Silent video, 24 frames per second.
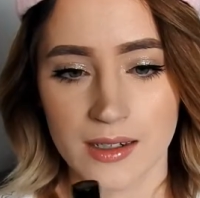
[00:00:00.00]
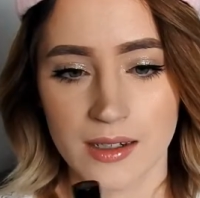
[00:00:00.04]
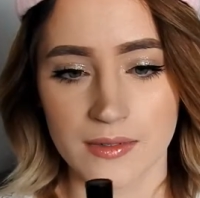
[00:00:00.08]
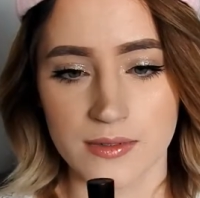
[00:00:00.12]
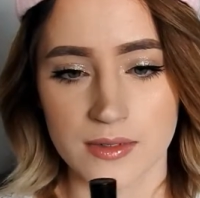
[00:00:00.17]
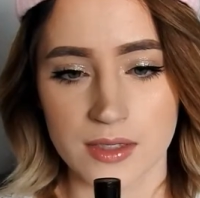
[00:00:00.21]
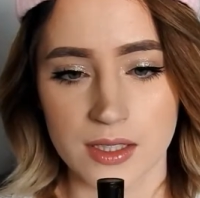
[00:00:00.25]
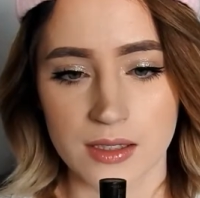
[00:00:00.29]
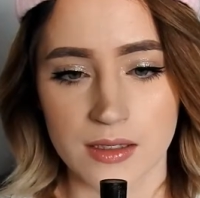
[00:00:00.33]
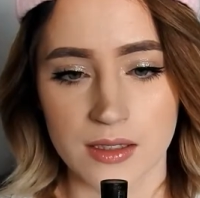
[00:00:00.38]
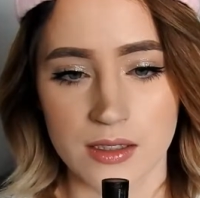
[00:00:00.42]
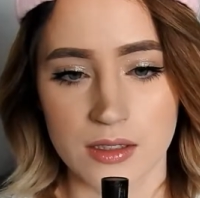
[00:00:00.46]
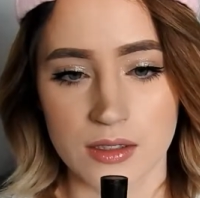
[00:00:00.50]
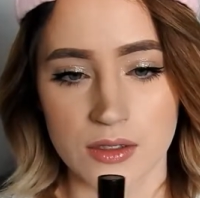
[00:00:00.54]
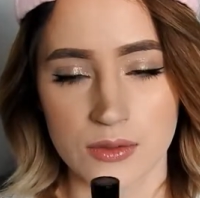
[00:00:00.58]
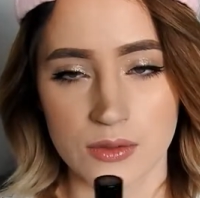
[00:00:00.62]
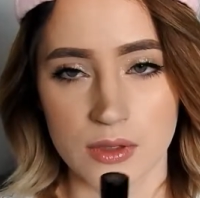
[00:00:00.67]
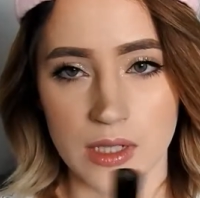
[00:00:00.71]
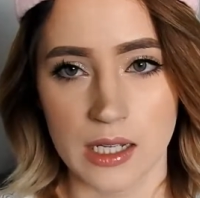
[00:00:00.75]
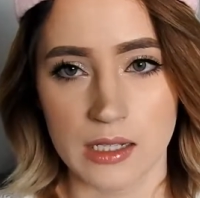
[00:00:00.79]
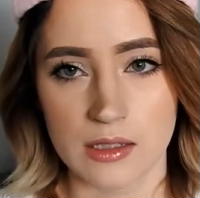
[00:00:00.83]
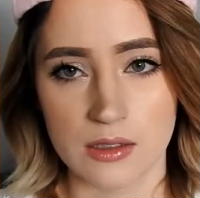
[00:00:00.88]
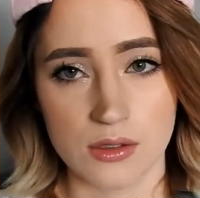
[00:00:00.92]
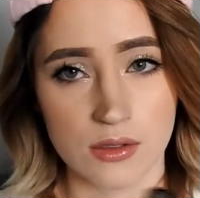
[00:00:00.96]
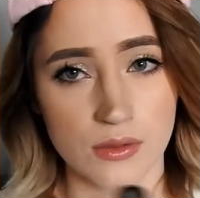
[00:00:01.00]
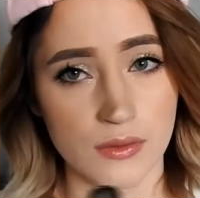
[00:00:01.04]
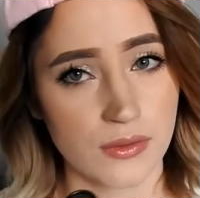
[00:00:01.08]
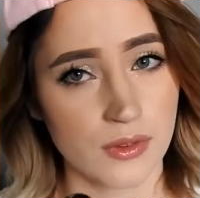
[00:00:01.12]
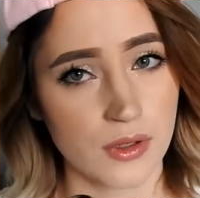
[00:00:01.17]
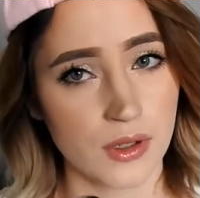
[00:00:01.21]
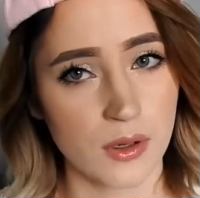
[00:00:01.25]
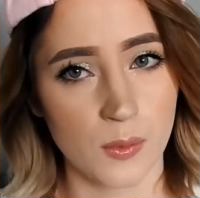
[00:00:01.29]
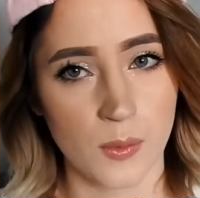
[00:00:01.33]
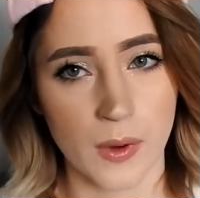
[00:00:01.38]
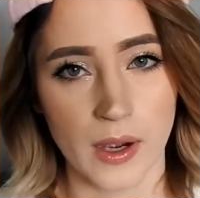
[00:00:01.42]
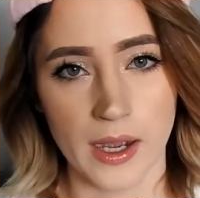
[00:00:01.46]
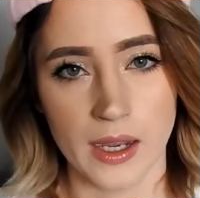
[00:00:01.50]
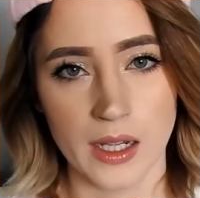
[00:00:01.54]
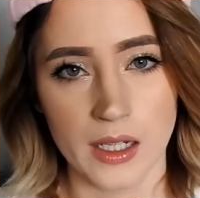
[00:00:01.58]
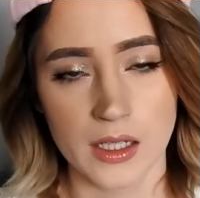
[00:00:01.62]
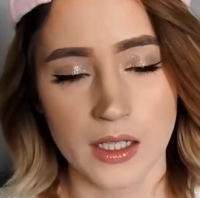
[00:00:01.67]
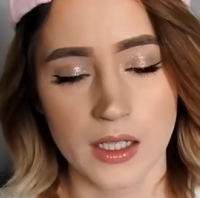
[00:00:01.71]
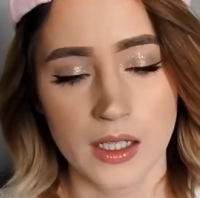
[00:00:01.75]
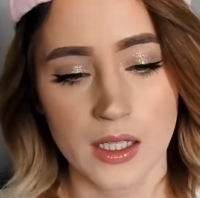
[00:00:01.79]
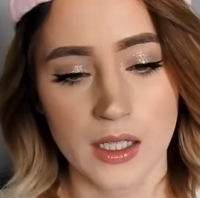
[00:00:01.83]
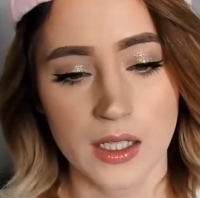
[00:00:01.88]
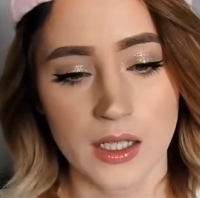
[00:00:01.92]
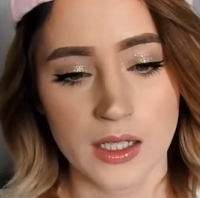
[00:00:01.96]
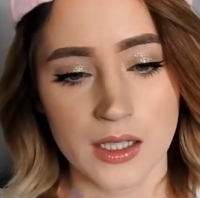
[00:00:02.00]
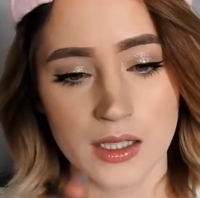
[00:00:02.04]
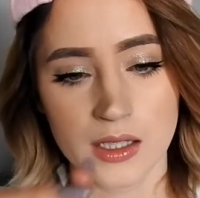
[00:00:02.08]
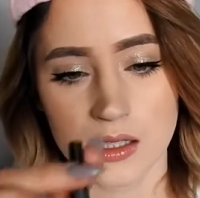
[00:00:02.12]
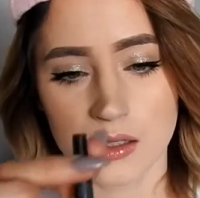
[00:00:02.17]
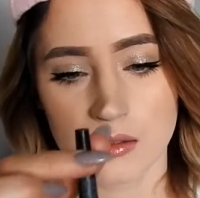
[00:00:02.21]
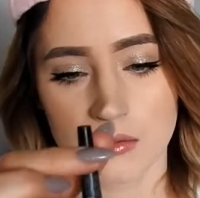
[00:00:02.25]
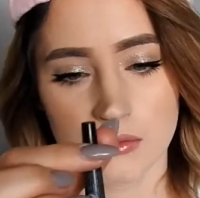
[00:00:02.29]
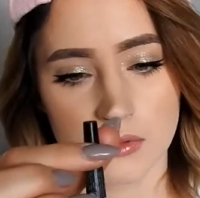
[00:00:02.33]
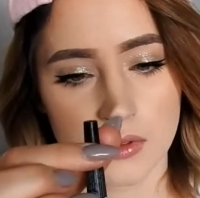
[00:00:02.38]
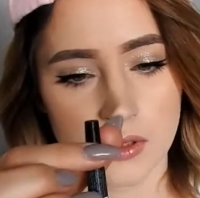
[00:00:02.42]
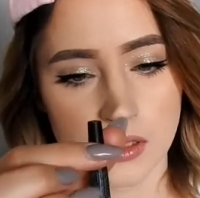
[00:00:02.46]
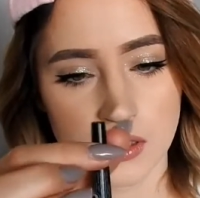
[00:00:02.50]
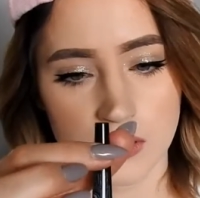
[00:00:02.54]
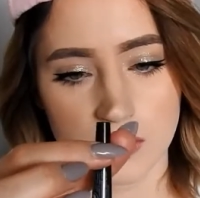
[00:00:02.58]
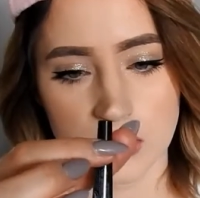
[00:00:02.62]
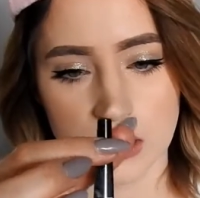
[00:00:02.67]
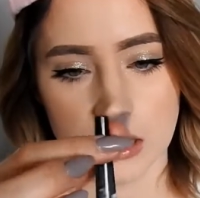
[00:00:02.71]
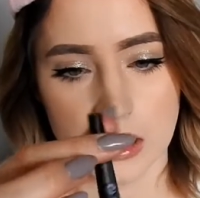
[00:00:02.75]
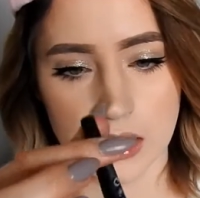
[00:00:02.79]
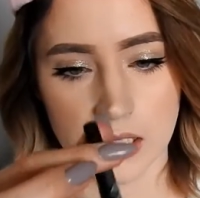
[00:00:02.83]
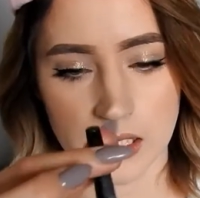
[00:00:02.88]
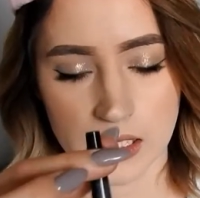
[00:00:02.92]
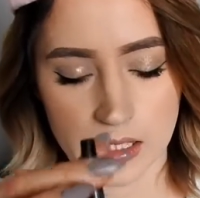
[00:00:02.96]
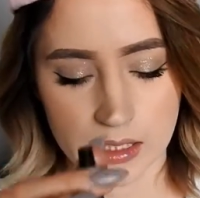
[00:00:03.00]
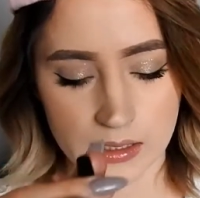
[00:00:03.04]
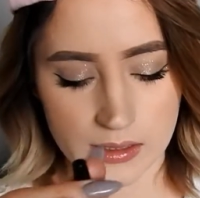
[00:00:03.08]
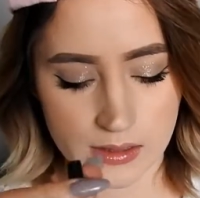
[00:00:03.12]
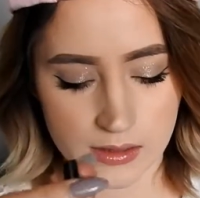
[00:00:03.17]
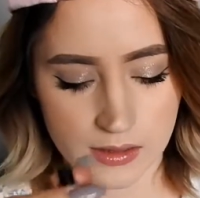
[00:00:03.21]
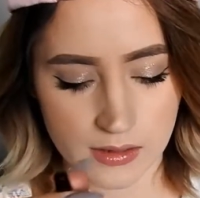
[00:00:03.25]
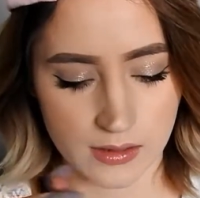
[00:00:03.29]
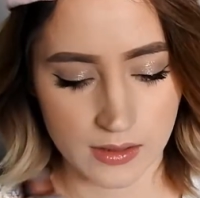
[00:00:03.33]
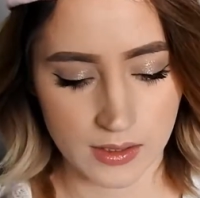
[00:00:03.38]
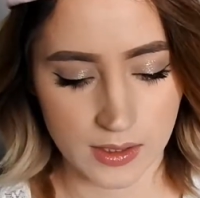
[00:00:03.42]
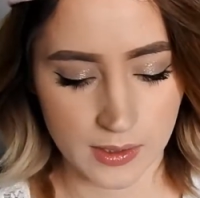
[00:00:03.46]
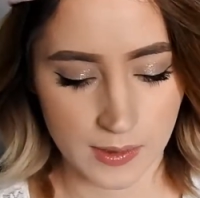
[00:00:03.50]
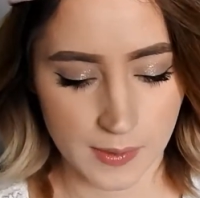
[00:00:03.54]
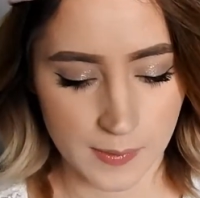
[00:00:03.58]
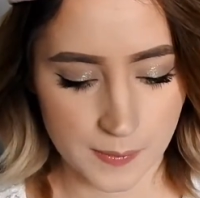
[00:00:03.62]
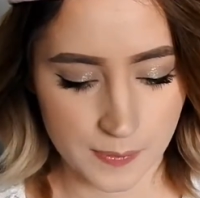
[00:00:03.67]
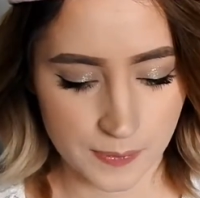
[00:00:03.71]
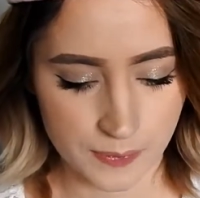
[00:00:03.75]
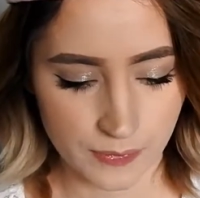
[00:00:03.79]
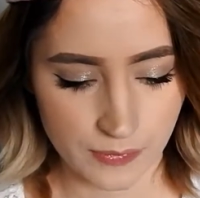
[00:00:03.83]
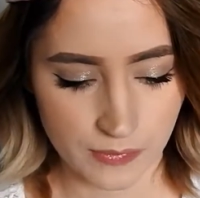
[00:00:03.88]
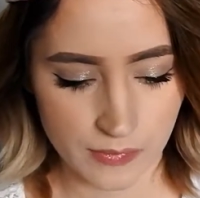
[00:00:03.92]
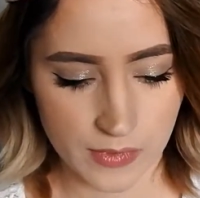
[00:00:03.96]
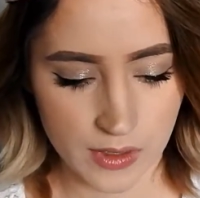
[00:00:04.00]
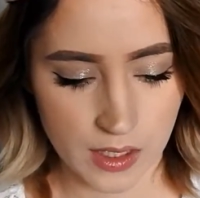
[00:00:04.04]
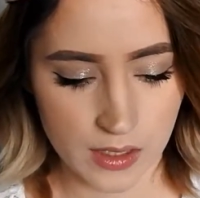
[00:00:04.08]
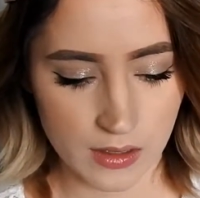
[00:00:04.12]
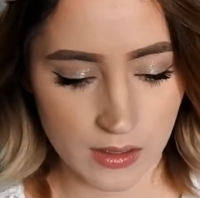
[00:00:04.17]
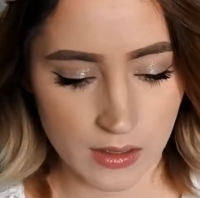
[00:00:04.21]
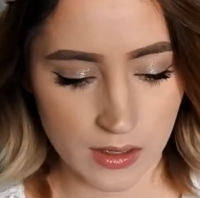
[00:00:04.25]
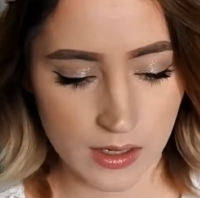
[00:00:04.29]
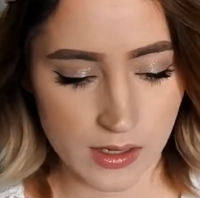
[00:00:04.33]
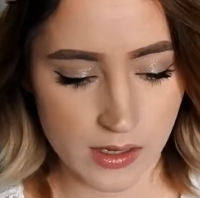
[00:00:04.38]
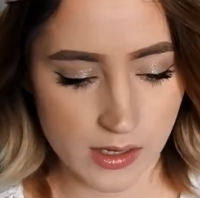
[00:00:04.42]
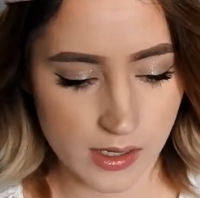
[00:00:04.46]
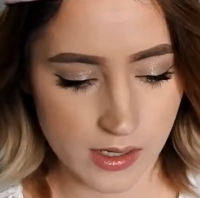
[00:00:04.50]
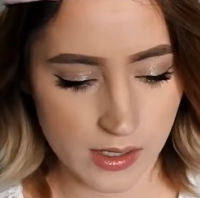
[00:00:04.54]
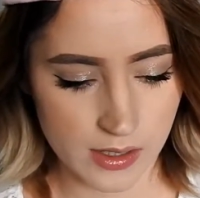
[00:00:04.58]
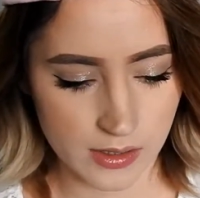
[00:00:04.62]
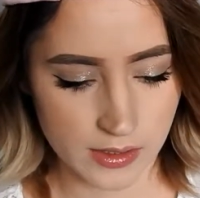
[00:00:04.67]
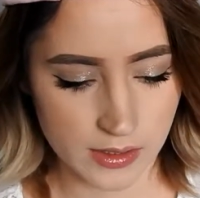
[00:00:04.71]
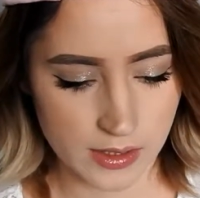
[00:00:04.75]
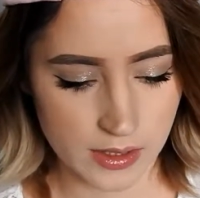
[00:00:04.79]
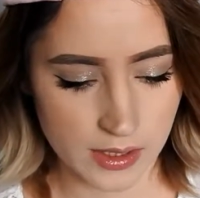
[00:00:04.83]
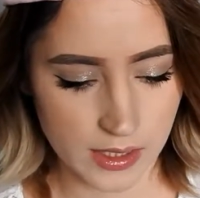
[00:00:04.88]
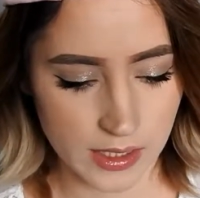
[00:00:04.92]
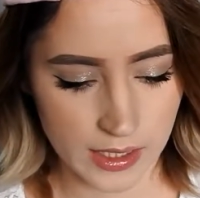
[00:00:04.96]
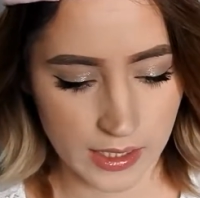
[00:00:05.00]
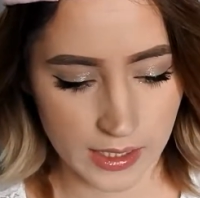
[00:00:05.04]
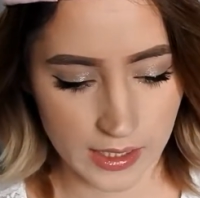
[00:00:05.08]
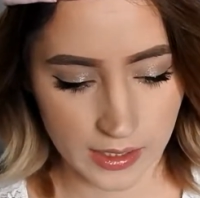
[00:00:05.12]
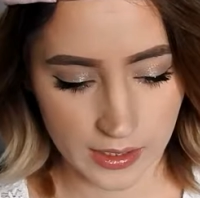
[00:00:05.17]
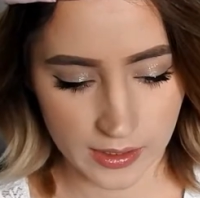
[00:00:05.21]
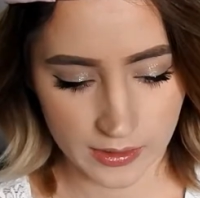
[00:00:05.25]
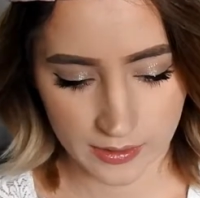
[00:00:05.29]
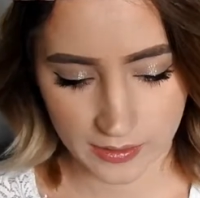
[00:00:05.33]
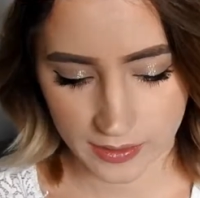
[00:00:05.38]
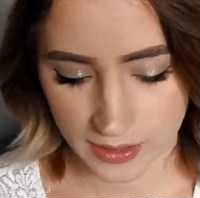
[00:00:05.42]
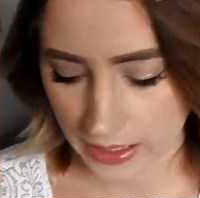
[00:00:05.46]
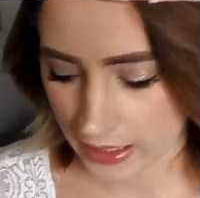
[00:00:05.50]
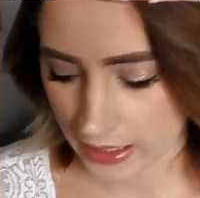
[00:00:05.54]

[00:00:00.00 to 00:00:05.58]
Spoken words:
often. They do last you for a while. They're really, really nice. And I